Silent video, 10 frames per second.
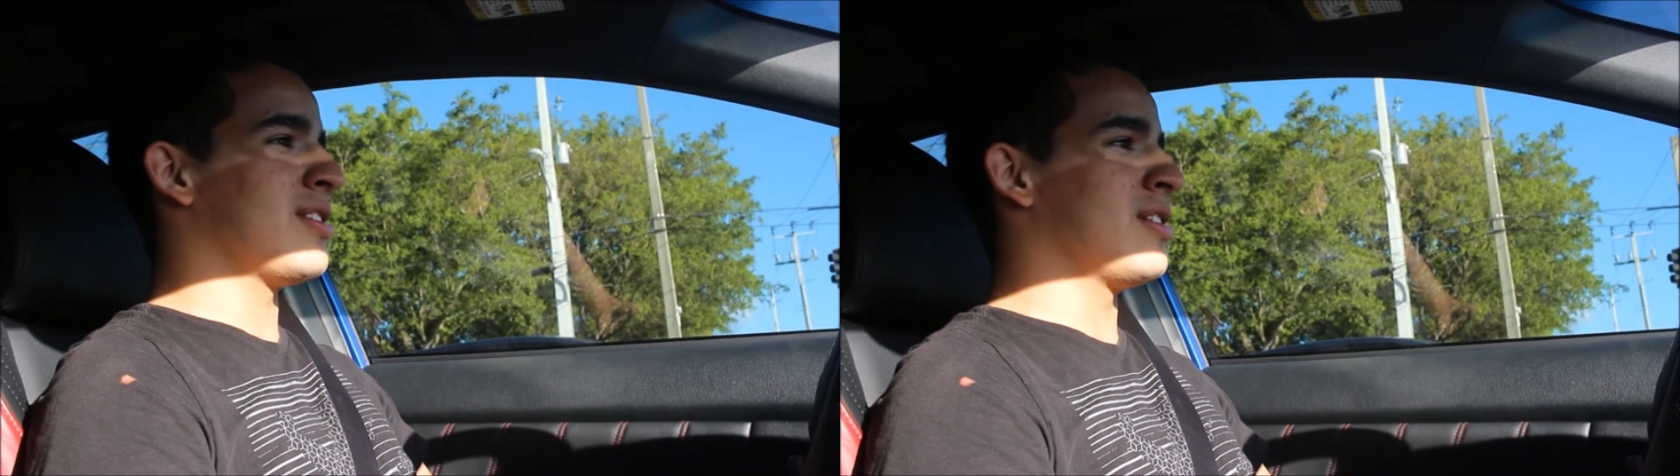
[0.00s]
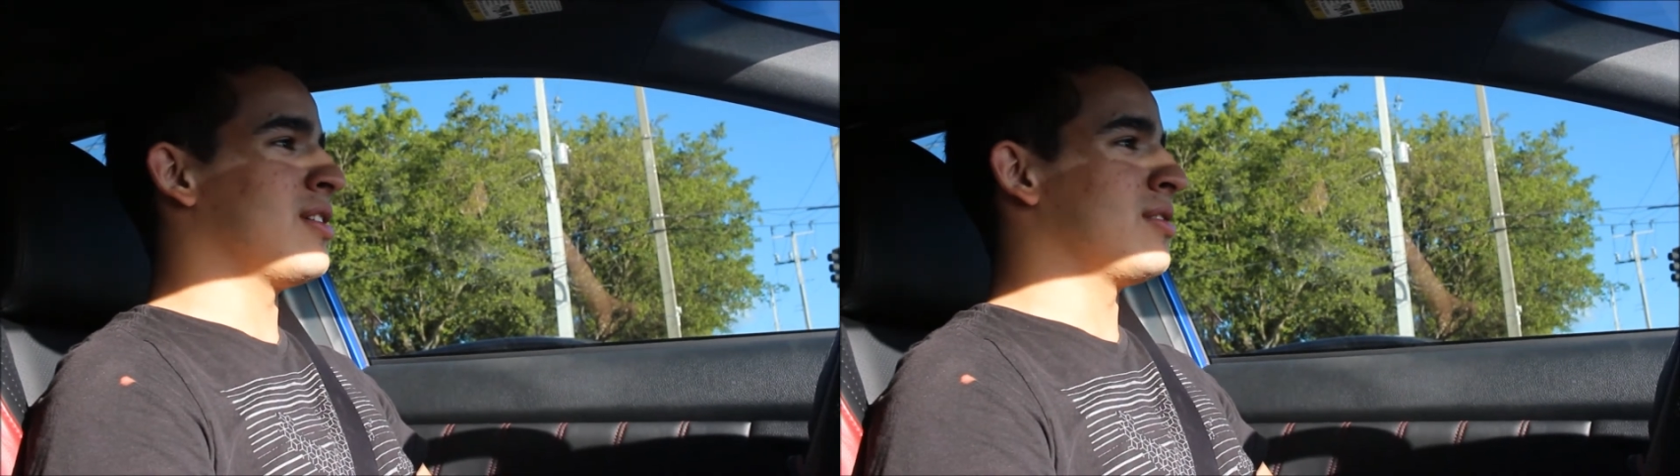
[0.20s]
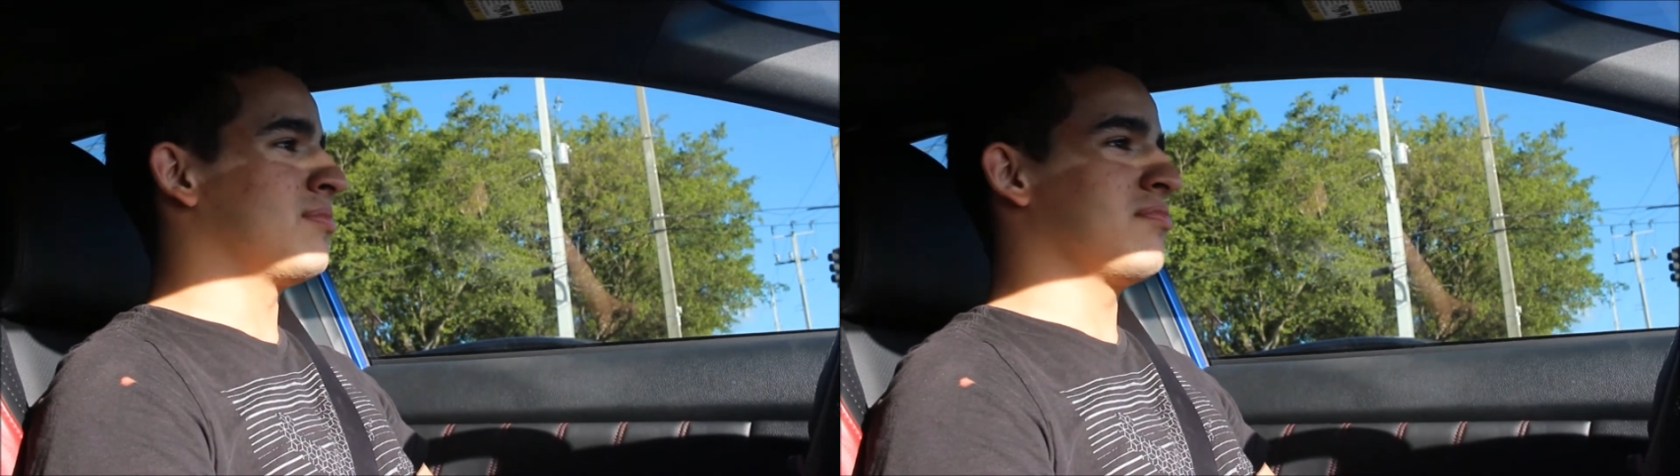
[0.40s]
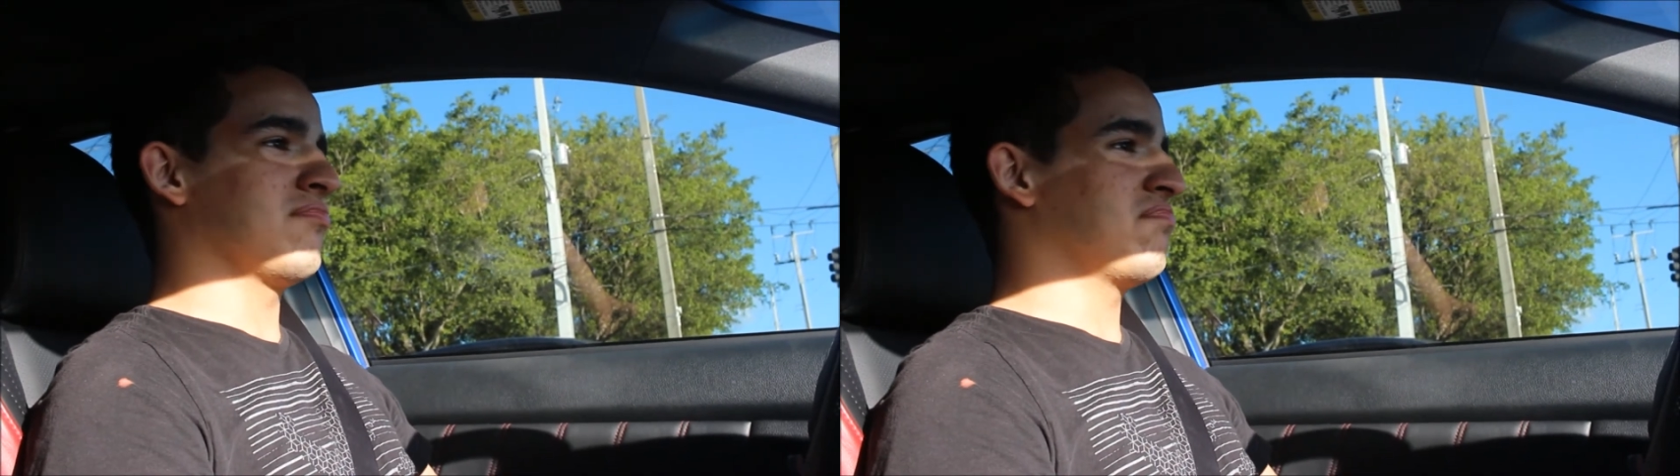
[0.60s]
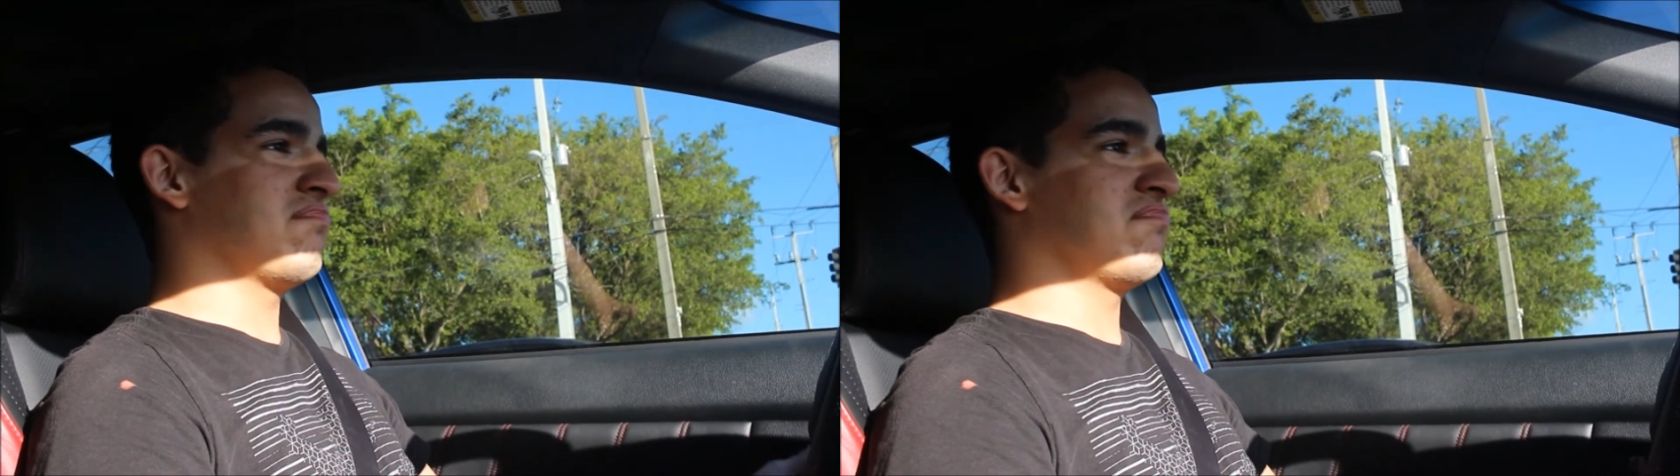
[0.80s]

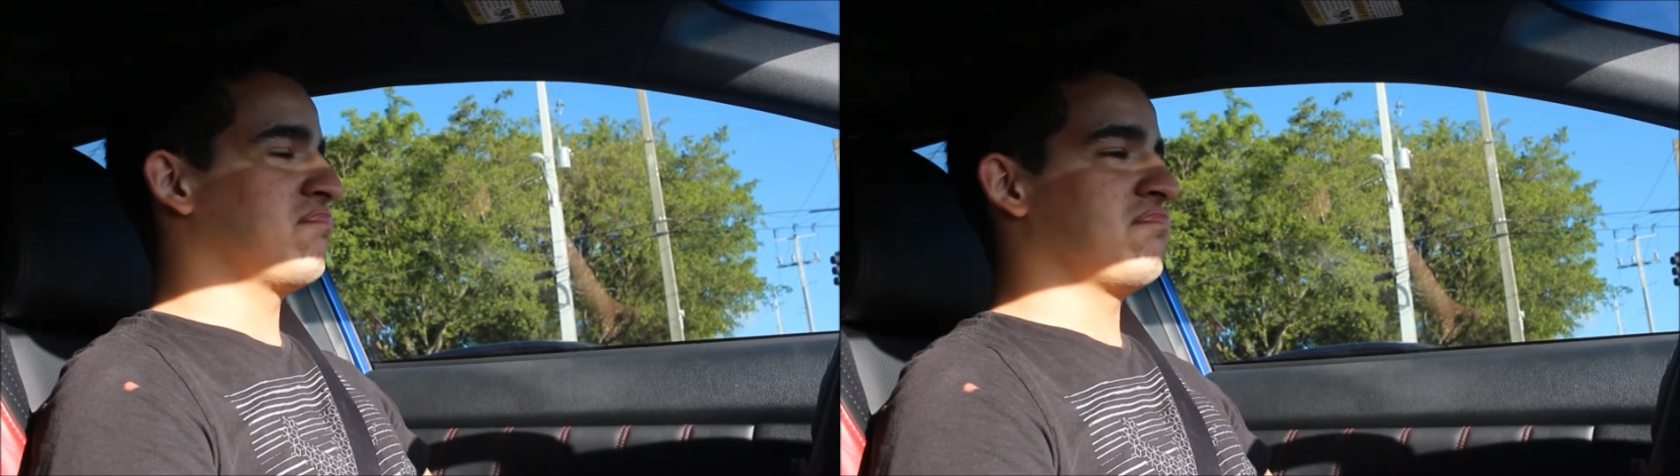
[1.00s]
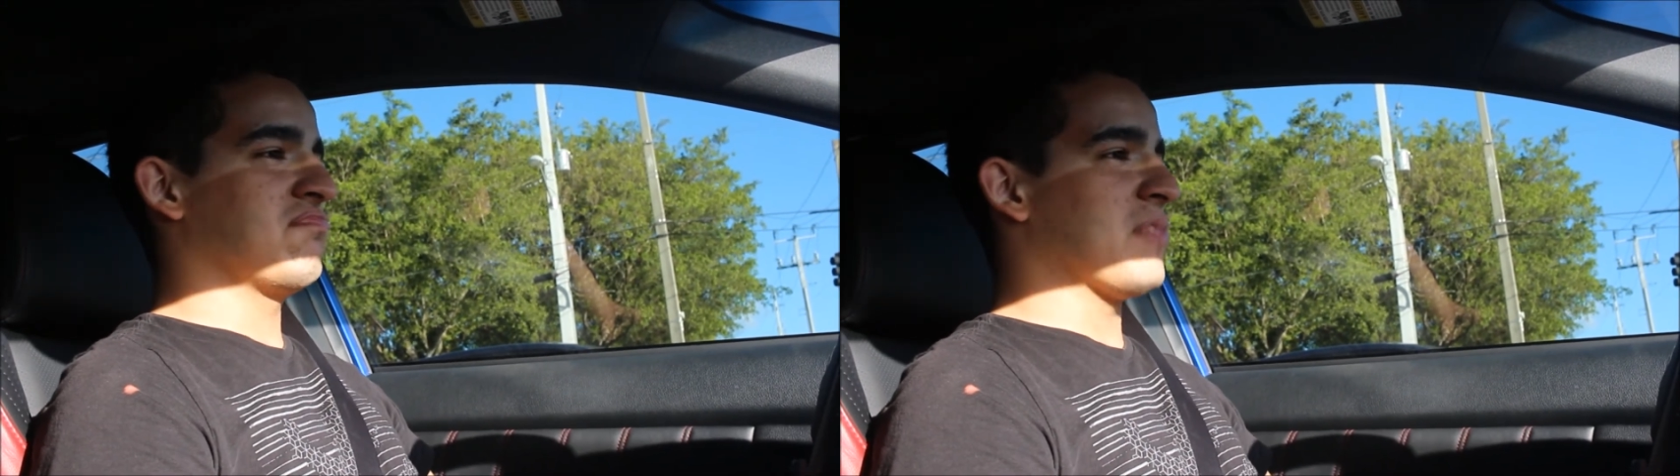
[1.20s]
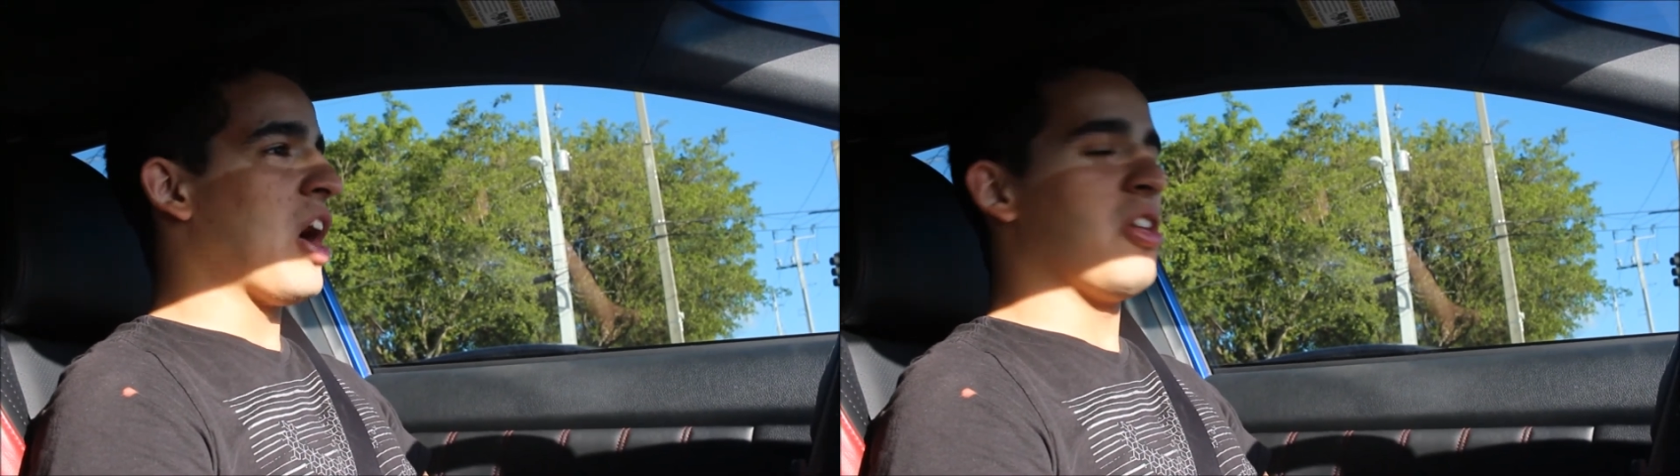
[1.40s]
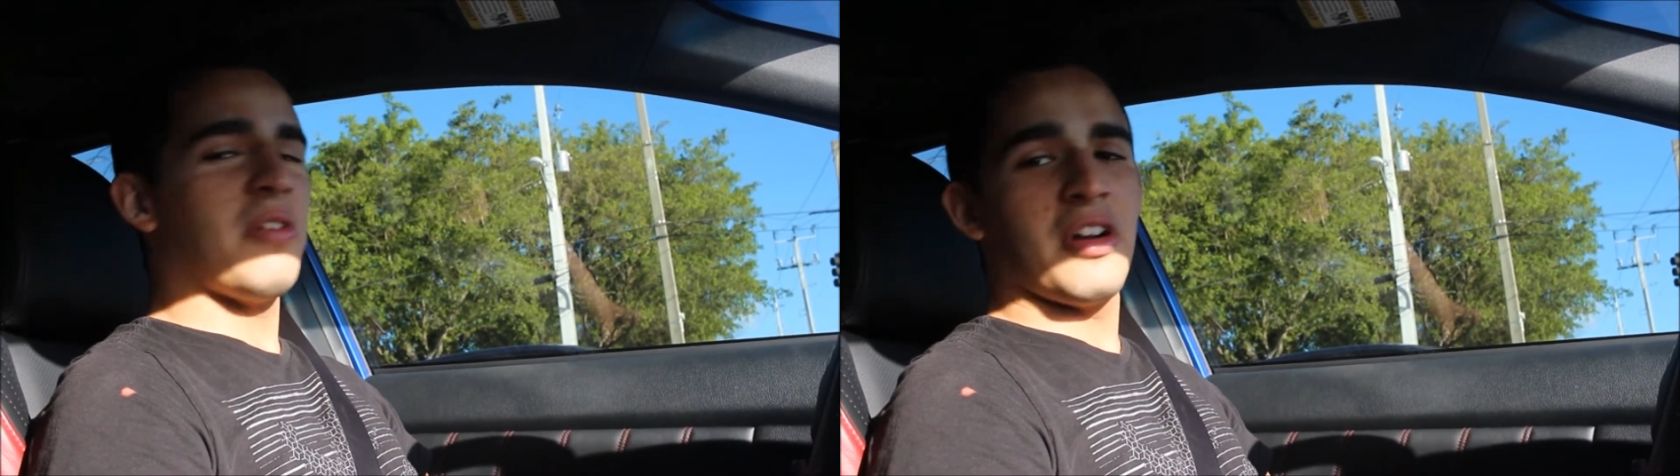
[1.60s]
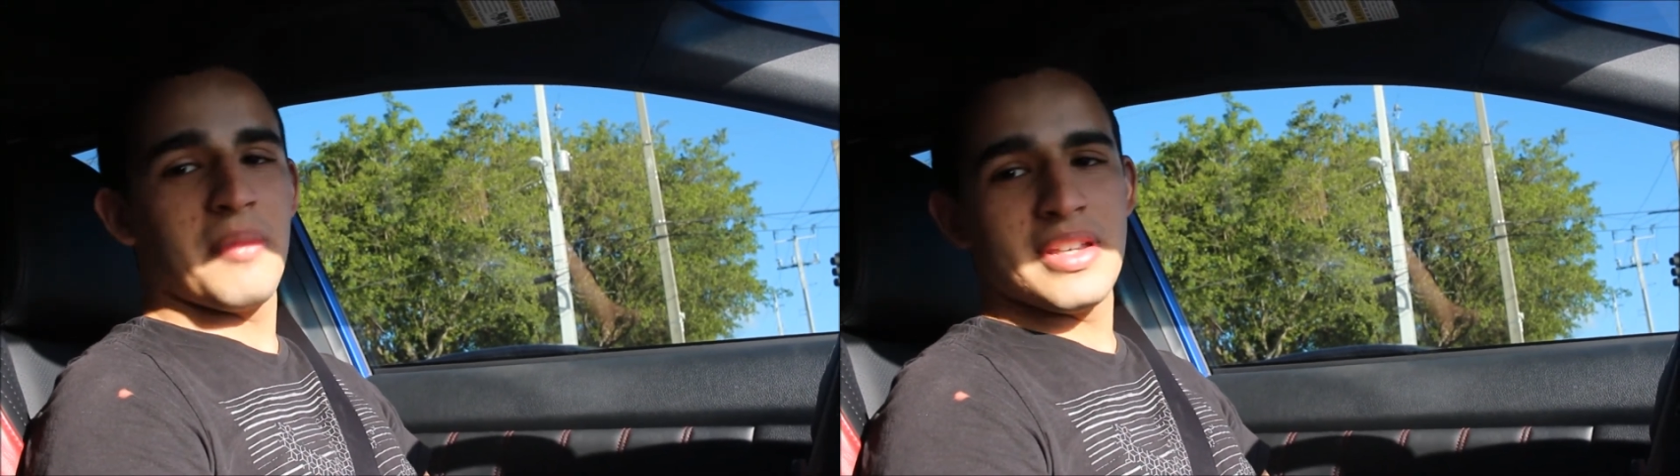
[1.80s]
all
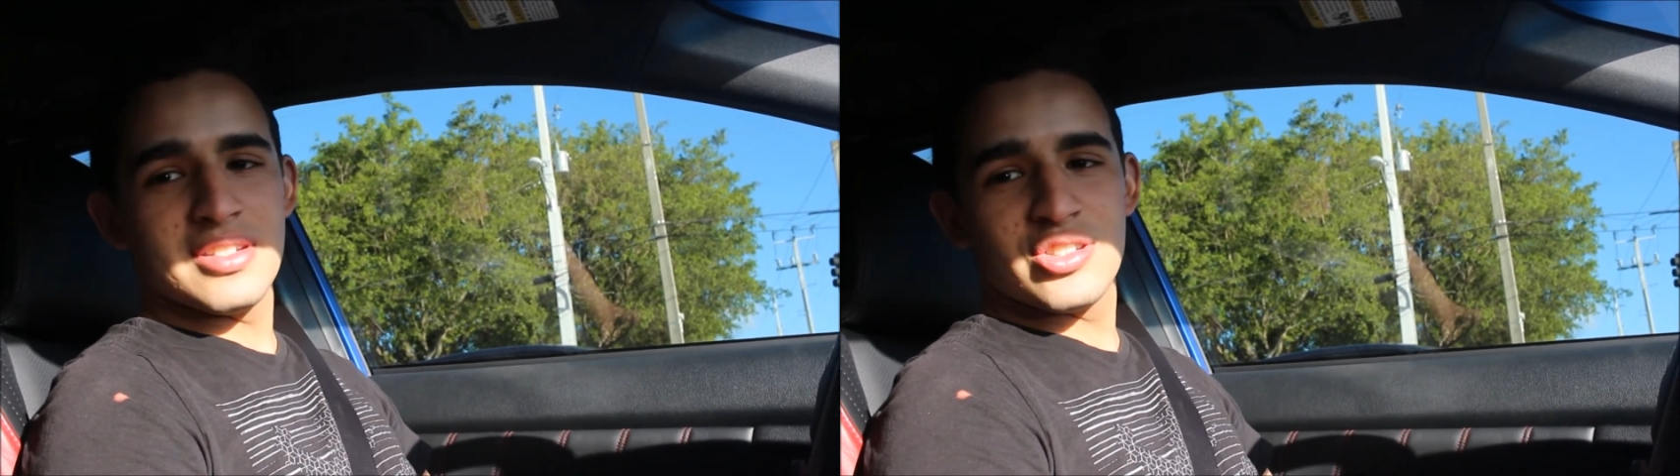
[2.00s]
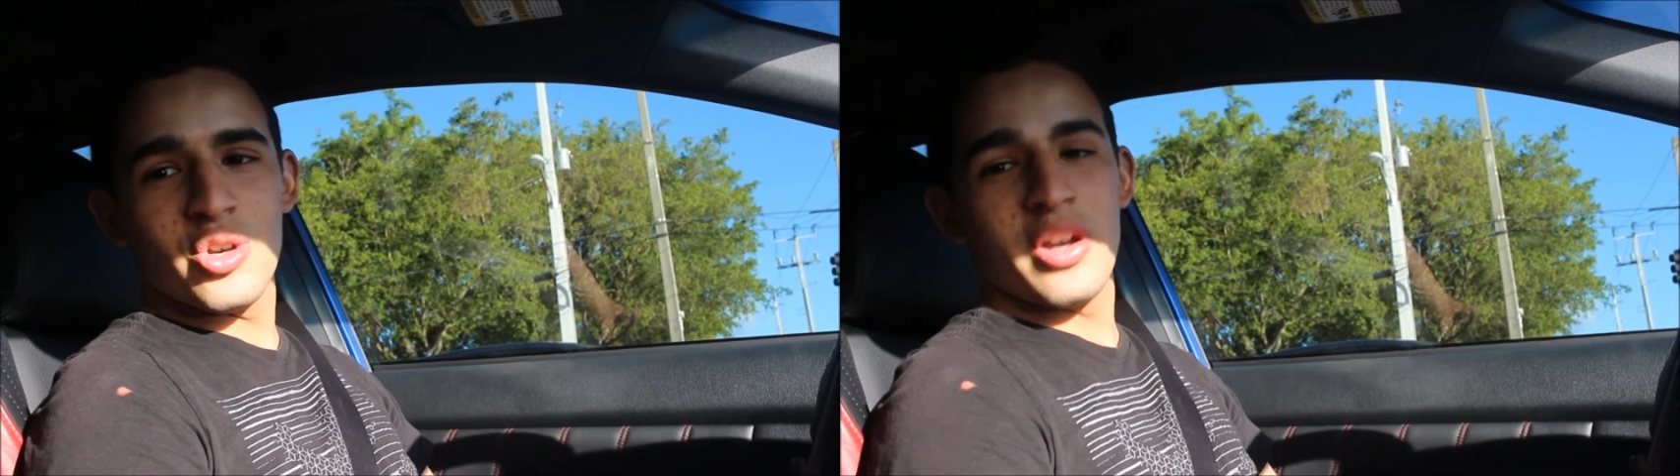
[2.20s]
around amazing. So